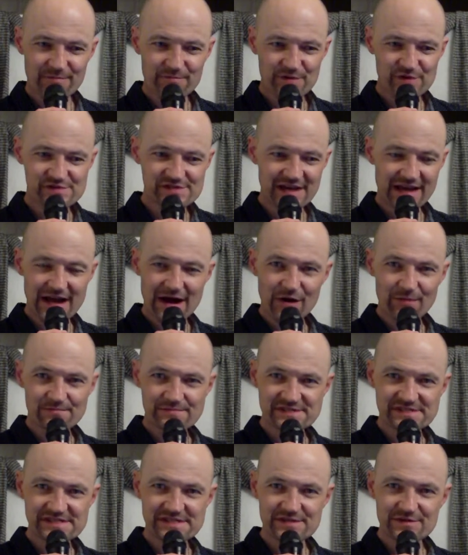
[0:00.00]
music album
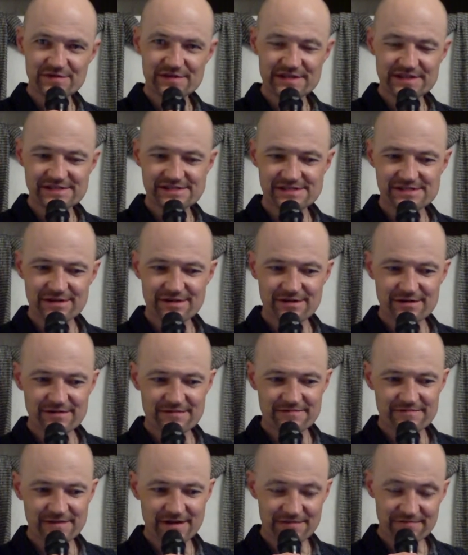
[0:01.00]
series
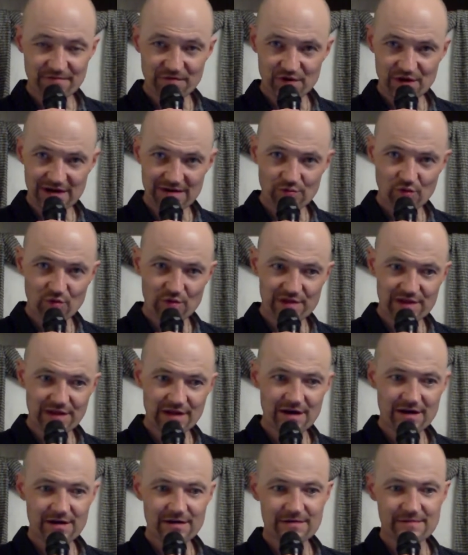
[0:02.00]
of Unforgettable with
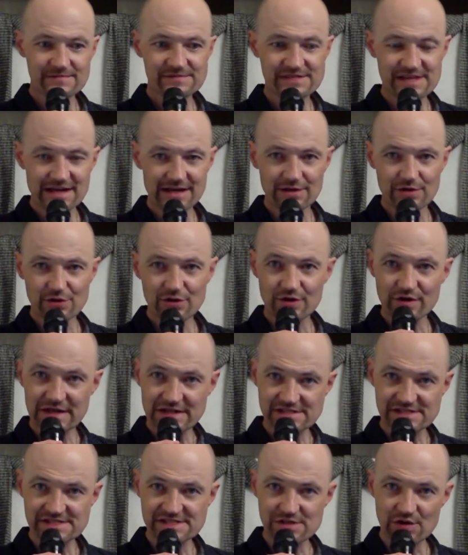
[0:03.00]
Love, Take a Look,
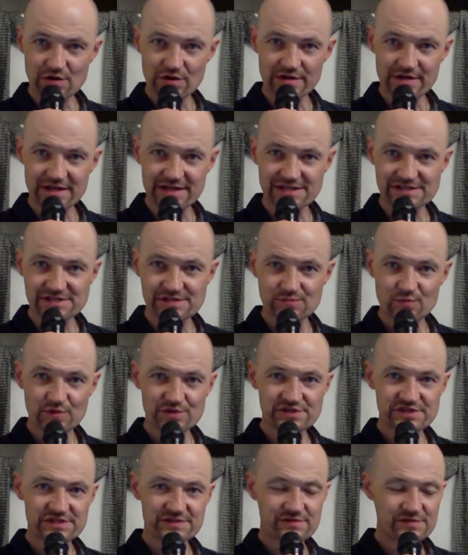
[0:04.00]
and Stardust, where
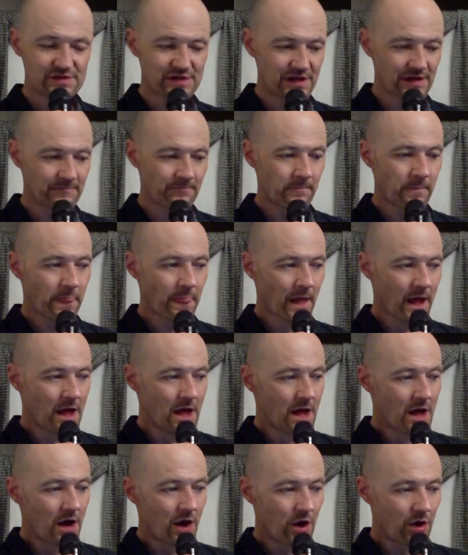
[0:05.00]
she had done
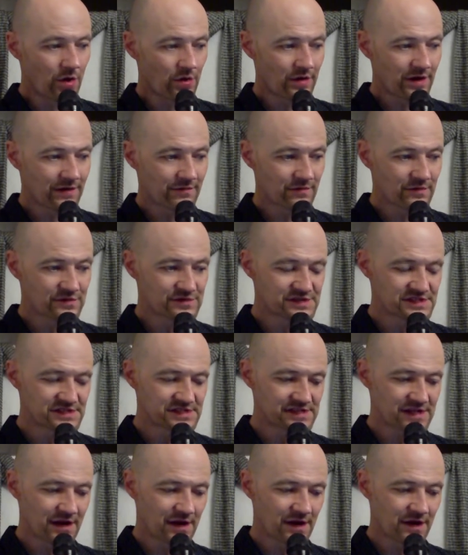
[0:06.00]
all
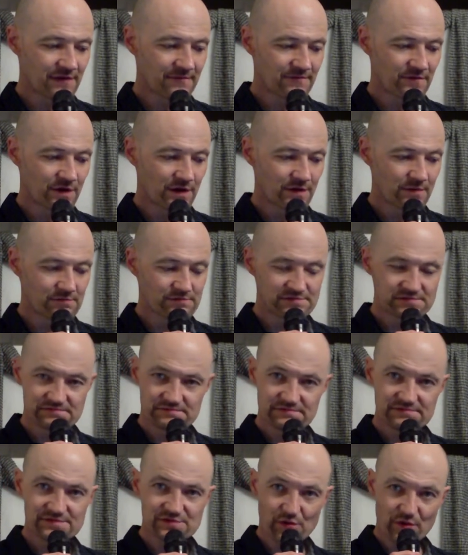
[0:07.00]
covers from
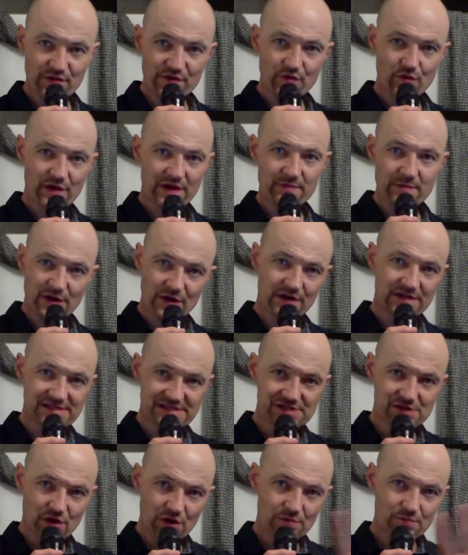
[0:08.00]
sort of the Great American
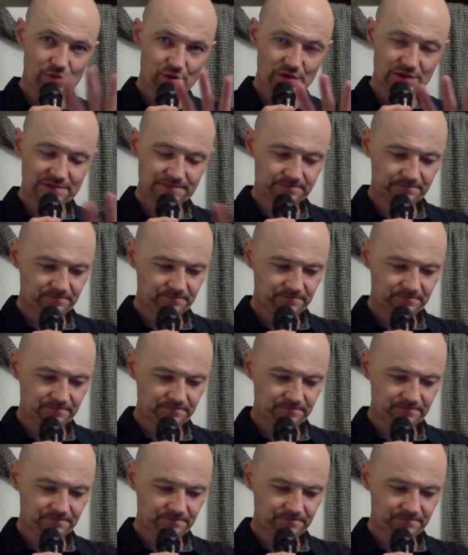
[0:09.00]
Songbook,